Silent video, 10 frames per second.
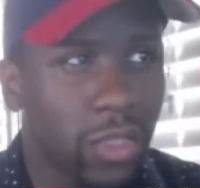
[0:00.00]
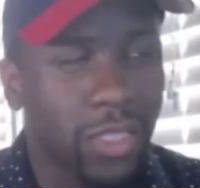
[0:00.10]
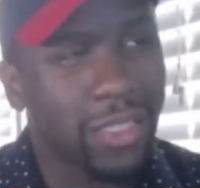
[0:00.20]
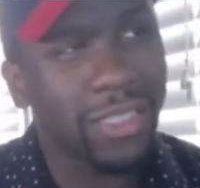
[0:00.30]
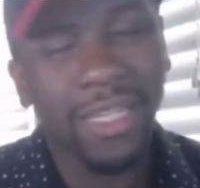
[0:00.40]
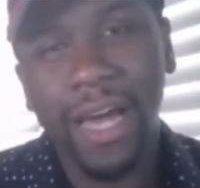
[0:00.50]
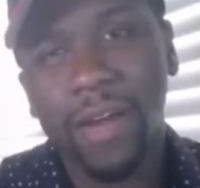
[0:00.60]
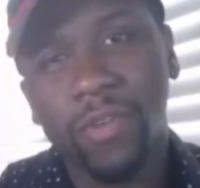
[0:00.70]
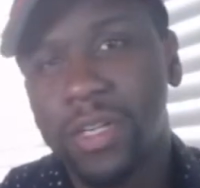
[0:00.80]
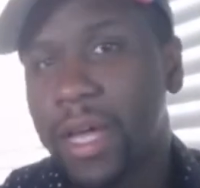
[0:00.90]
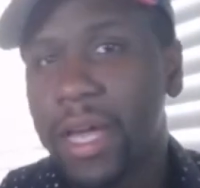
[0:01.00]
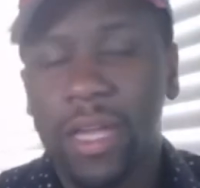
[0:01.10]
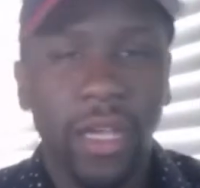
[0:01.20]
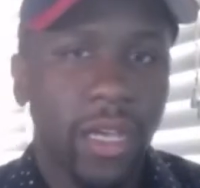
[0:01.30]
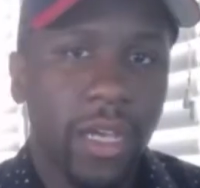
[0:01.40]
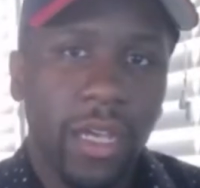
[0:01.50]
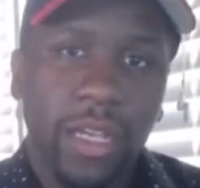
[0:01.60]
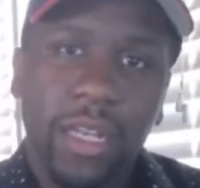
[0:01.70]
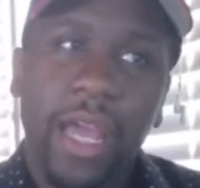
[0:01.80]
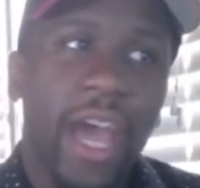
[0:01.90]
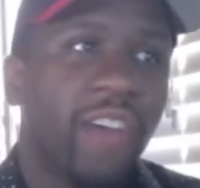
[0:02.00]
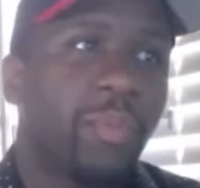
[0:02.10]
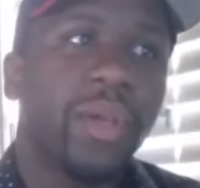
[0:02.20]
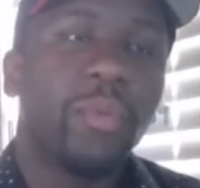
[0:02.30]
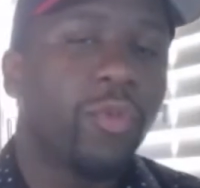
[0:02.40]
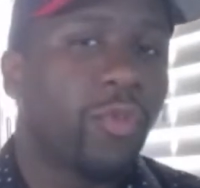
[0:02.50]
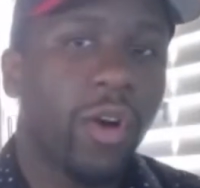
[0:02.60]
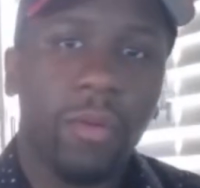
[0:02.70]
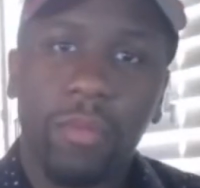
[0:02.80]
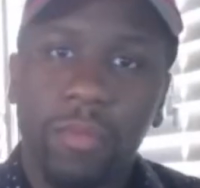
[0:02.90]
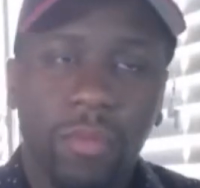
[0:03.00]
because it's not every day they have people from,